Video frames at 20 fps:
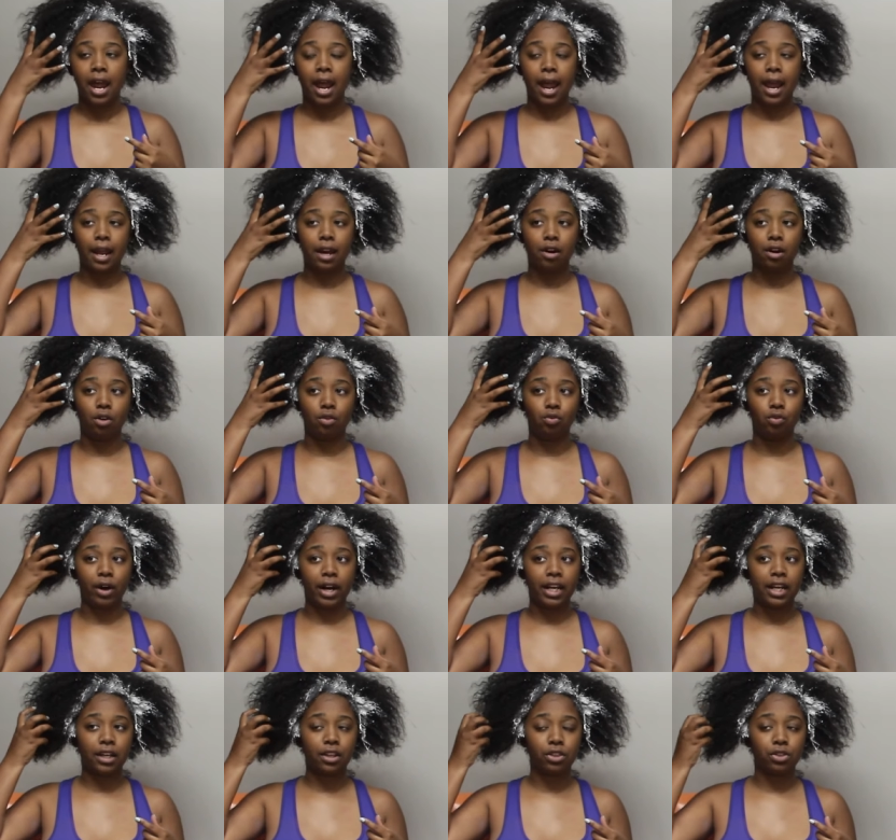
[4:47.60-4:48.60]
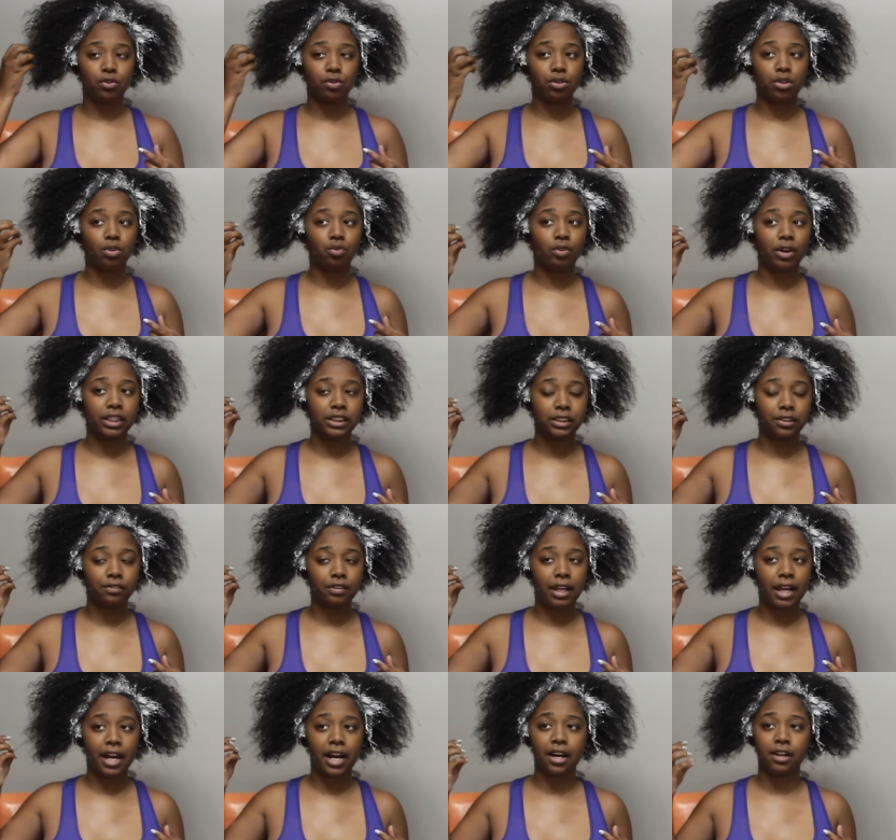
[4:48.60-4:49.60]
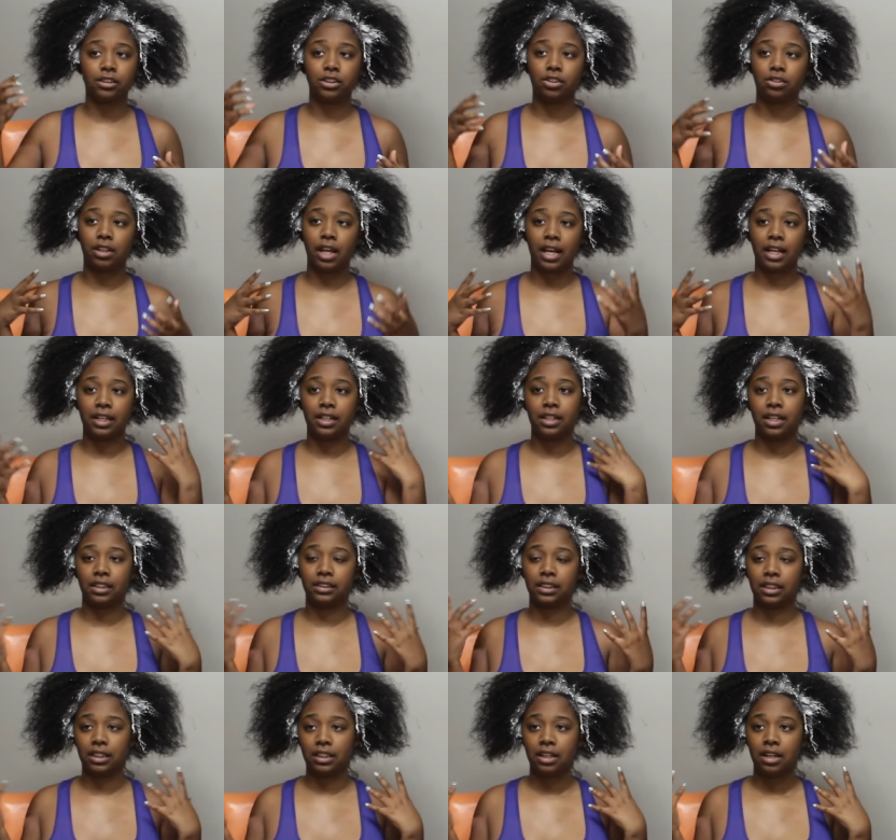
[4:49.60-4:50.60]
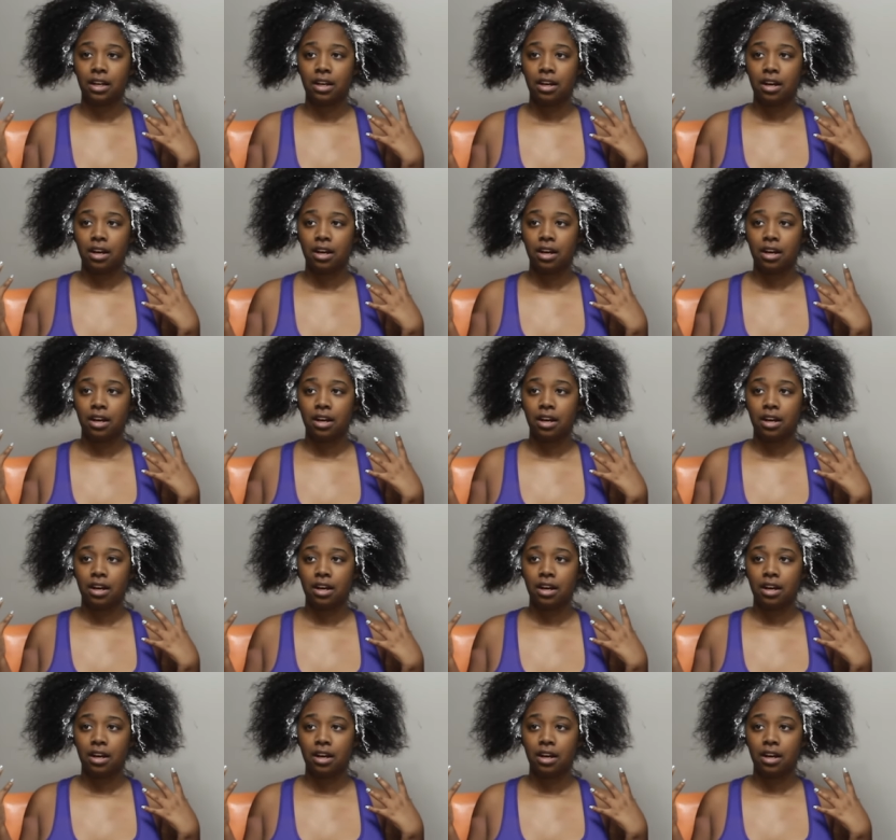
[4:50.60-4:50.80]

and rake it through the rest of the hair so that it doesn't